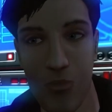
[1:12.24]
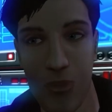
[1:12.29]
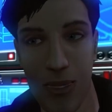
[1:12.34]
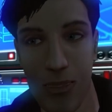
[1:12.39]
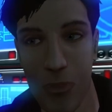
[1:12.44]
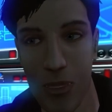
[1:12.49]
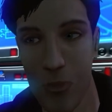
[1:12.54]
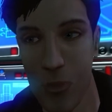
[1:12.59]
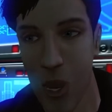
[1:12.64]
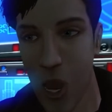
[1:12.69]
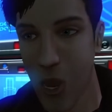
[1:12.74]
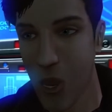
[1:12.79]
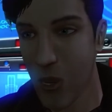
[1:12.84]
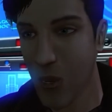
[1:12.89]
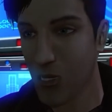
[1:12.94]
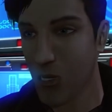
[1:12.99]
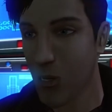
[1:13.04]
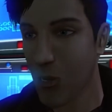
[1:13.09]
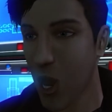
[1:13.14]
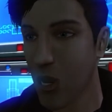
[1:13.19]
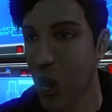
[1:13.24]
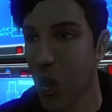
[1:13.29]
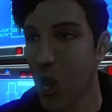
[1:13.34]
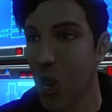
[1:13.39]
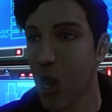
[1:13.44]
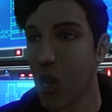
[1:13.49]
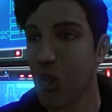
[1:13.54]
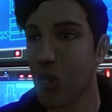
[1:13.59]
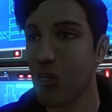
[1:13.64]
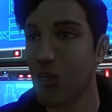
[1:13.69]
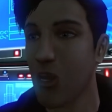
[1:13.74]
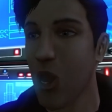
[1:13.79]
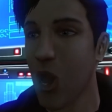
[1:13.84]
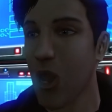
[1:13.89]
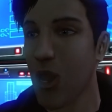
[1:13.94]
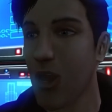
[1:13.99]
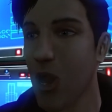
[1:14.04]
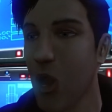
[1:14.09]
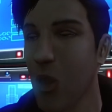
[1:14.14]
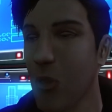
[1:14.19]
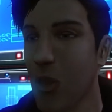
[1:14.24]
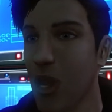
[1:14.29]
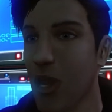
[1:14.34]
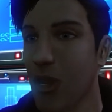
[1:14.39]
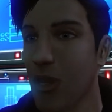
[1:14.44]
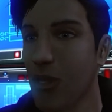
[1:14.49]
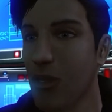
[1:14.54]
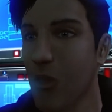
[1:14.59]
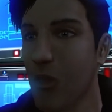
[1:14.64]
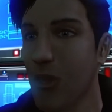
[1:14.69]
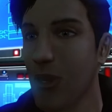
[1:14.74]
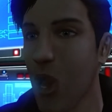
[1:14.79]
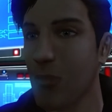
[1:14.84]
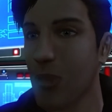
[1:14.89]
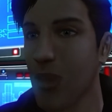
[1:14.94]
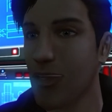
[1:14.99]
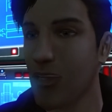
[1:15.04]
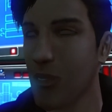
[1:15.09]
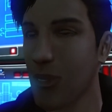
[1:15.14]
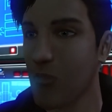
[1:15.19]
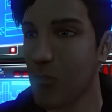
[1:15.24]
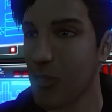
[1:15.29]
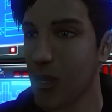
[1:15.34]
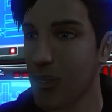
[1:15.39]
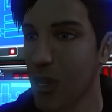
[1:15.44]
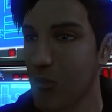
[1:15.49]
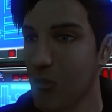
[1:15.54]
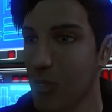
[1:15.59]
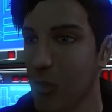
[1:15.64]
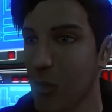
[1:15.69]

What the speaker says: keep in mind that I had a rather incomplete experience with